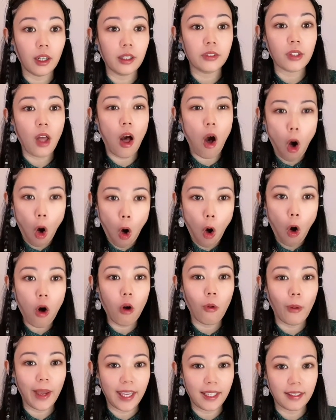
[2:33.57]
is
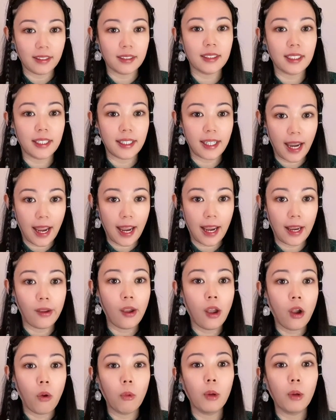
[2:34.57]
always the day